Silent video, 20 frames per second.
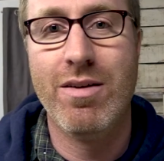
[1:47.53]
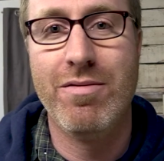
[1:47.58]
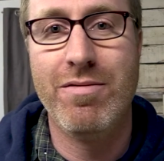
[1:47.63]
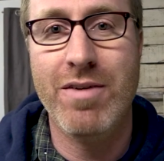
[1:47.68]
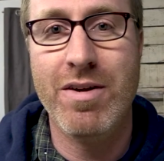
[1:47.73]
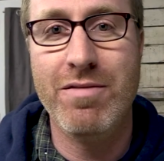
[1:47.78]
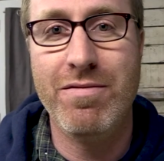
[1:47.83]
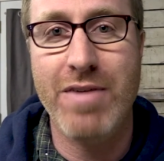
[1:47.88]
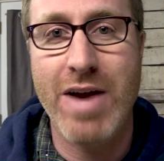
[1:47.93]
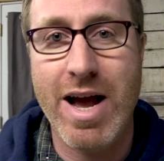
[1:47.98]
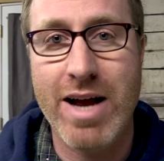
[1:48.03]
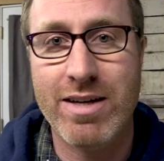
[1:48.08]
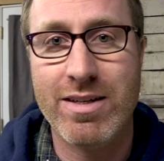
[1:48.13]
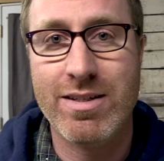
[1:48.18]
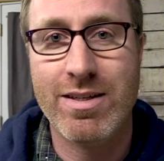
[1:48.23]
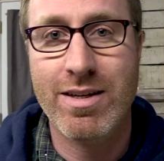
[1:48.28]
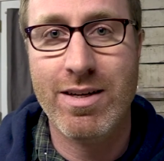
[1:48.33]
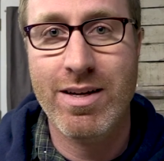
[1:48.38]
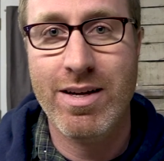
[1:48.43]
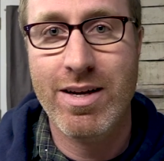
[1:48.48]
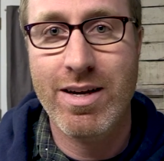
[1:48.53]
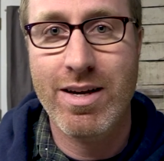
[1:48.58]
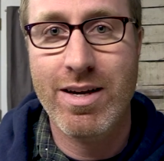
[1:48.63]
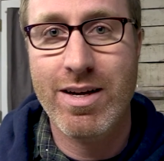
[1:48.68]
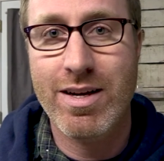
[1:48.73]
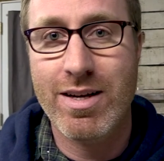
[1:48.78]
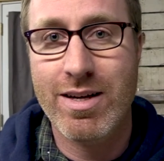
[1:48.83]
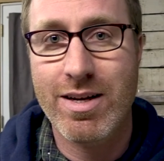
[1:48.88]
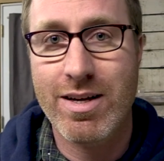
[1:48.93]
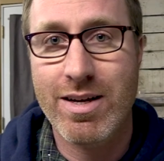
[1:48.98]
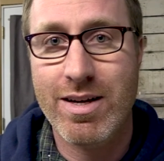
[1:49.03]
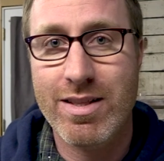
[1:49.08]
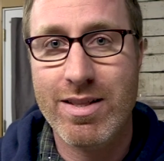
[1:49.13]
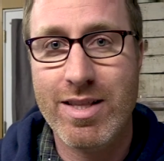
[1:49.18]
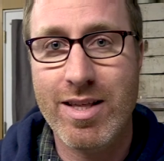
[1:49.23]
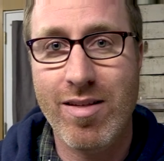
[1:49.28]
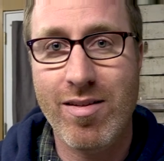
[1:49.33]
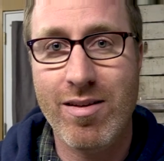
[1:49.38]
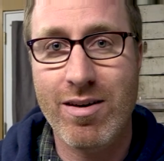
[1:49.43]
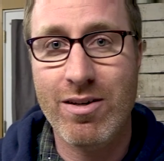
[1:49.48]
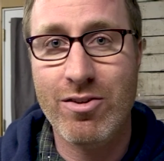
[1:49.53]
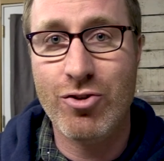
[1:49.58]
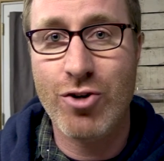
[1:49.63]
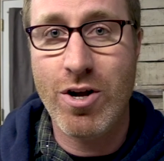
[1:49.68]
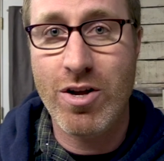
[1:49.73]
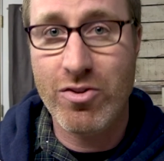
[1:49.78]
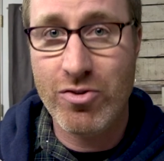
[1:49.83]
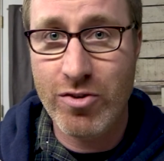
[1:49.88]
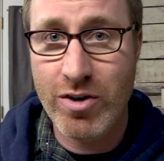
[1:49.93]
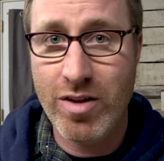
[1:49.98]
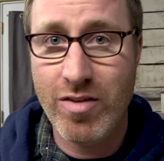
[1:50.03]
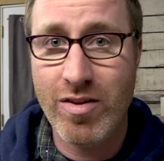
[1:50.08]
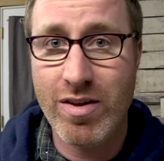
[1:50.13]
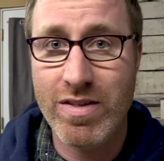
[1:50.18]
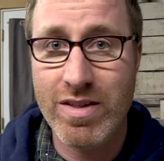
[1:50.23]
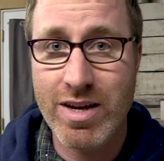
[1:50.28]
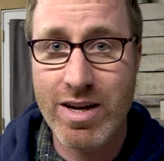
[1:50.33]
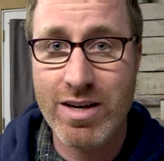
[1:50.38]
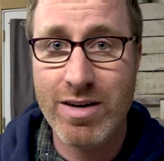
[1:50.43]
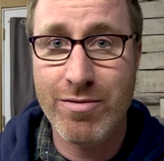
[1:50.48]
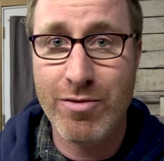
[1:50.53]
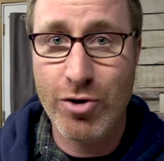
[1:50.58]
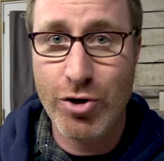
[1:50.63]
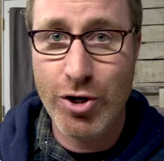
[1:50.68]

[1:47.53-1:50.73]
Fun fact, these little drawstrings on the end of a